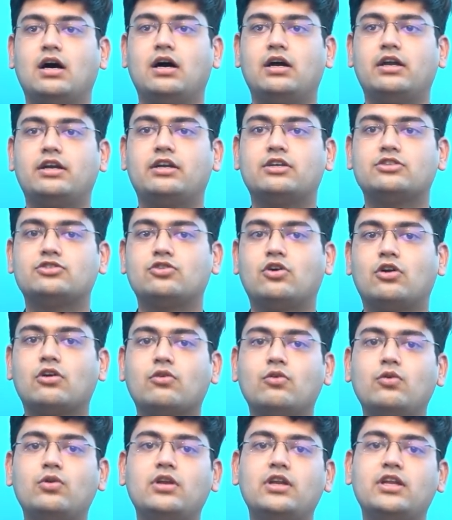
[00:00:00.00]
It is not
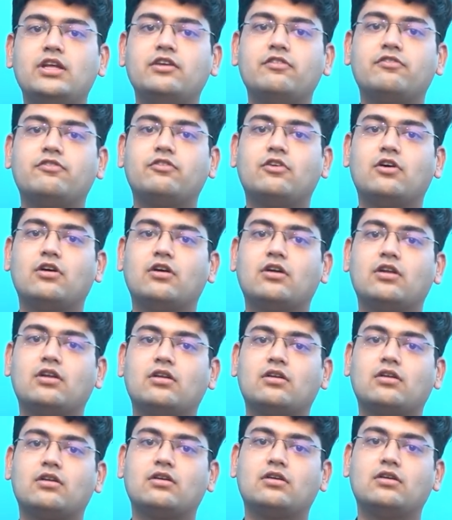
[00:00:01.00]
only for
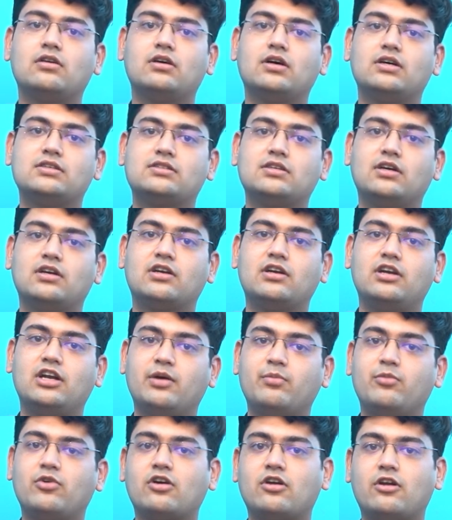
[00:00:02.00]
a certain
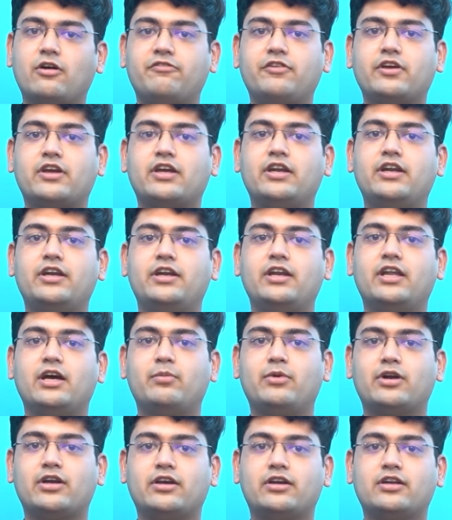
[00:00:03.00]
demographic in India,
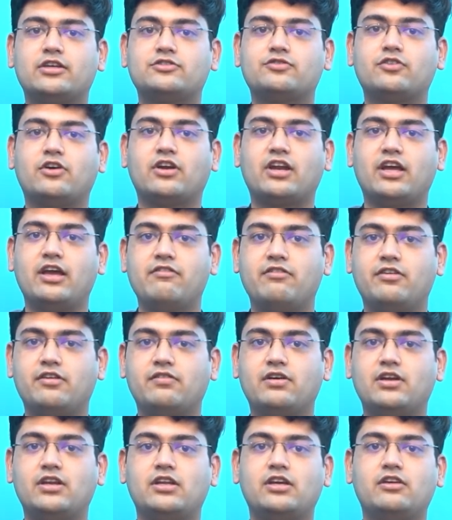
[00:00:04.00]
but it is for
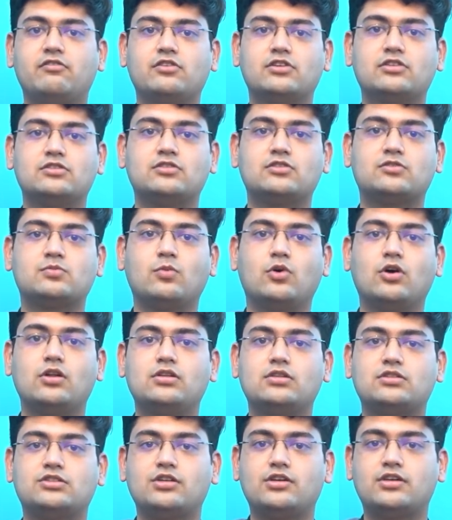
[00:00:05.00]
everyone. Even small
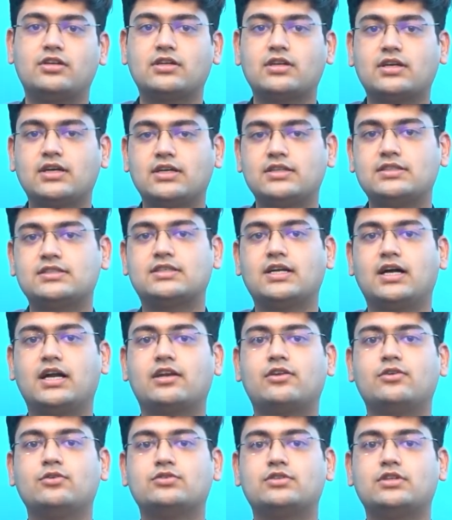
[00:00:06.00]
children can
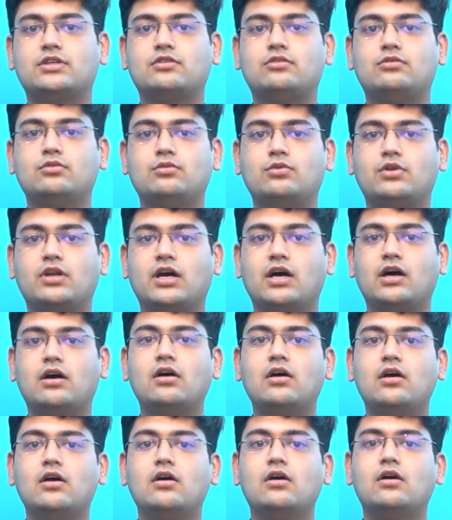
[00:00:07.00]
start using Turia
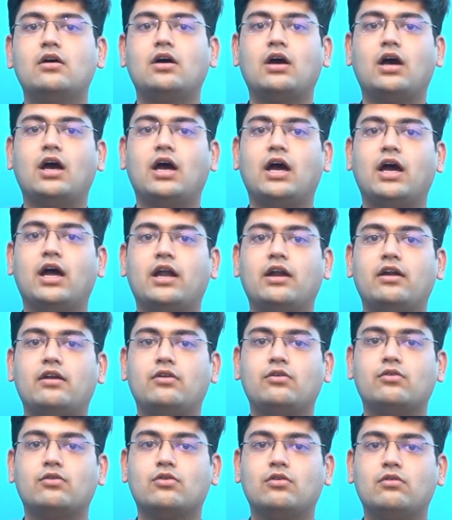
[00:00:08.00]
and
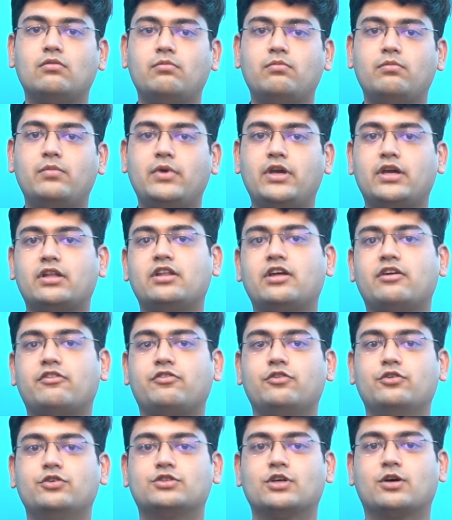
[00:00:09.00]
make their
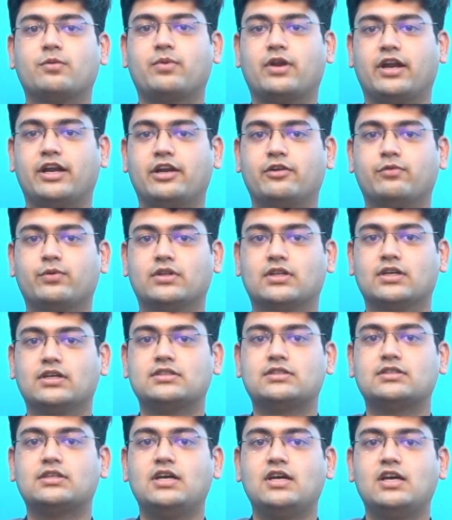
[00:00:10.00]
future bright with
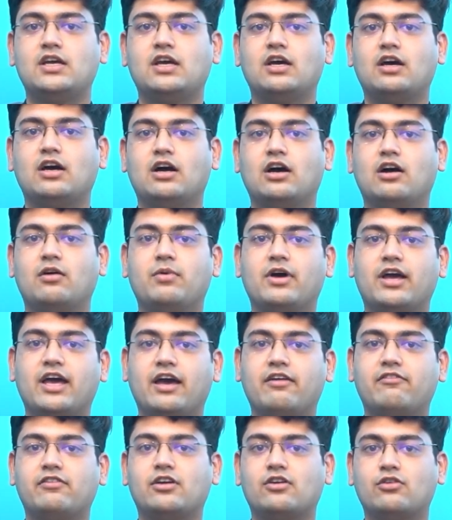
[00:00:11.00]
us by
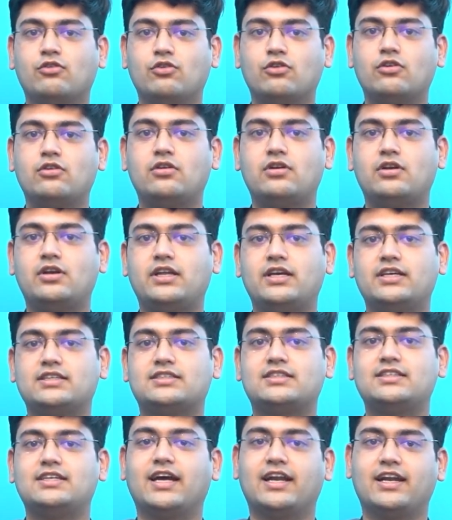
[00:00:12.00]
having good,
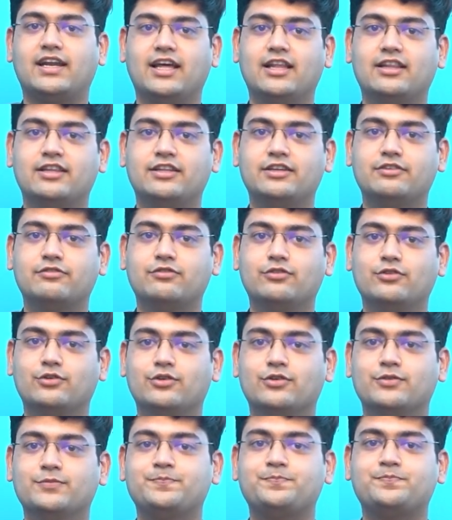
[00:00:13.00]
tasty, and healthy food.
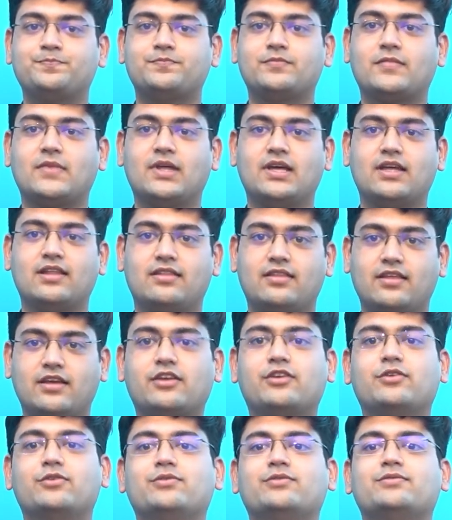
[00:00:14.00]

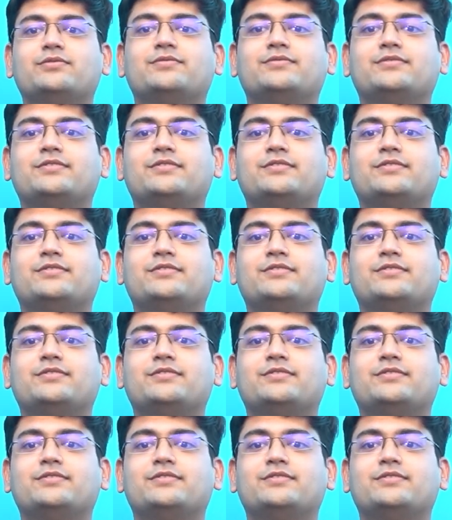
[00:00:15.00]
Thank you.